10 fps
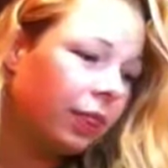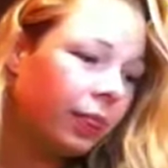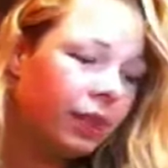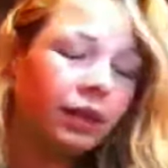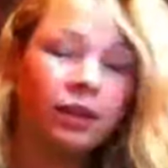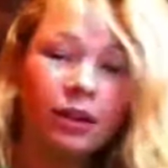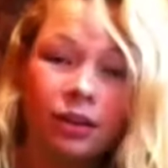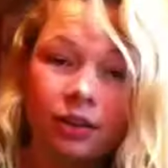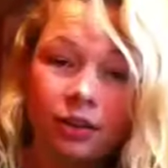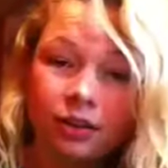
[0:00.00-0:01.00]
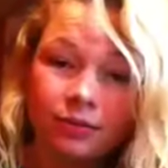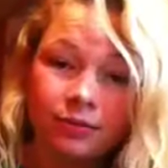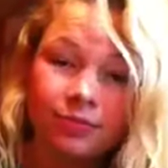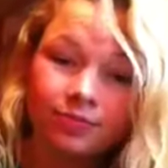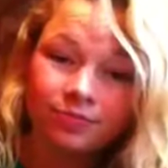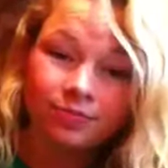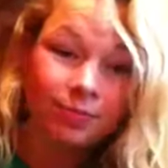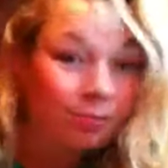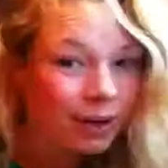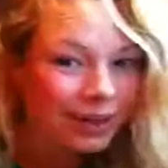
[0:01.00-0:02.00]

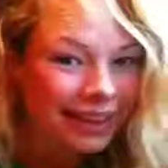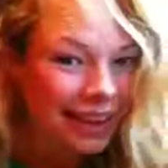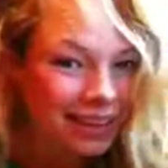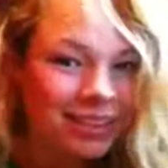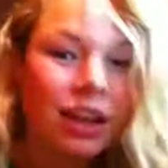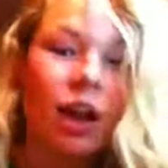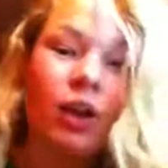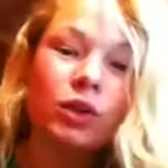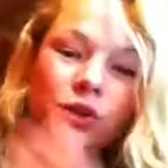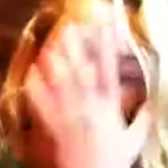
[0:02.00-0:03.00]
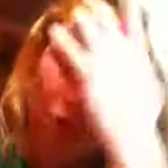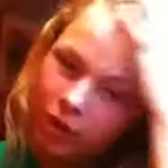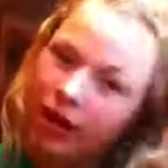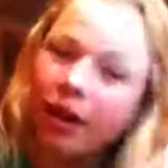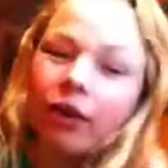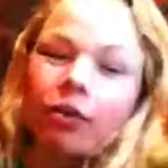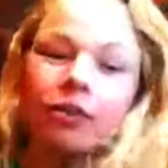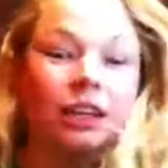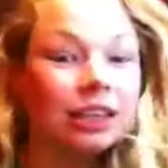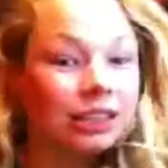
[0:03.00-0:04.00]
But yes. So now,
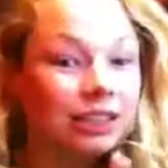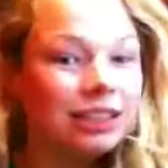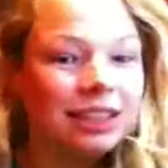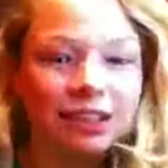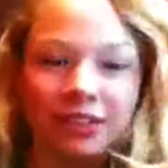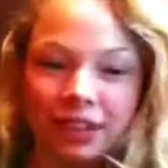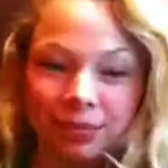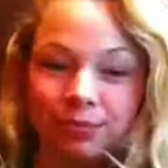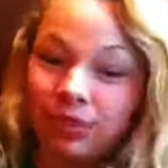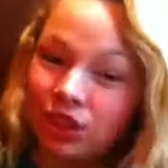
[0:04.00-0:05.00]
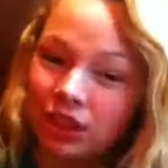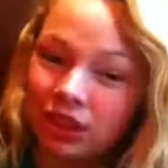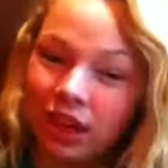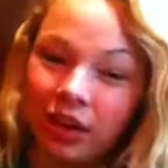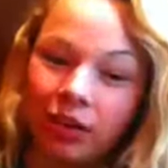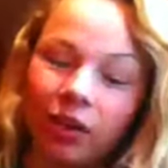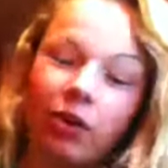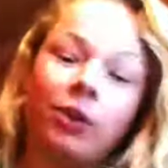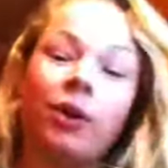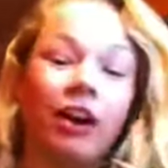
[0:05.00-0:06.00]
Steven, just letting you know,
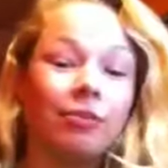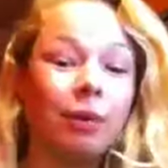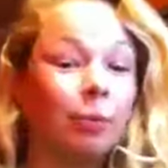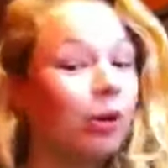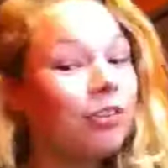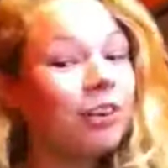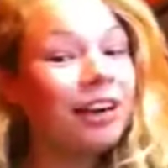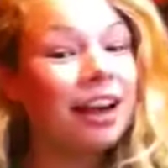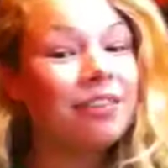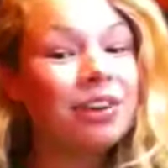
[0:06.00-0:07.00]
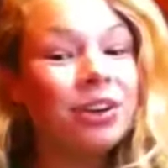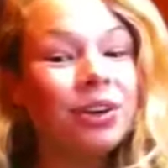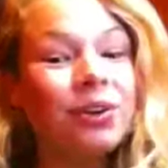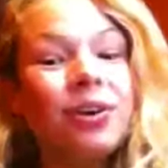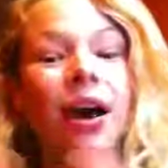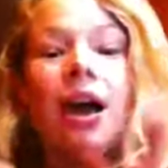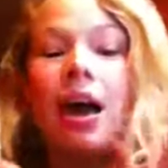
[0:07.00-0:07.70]
you have my boyfriend after you,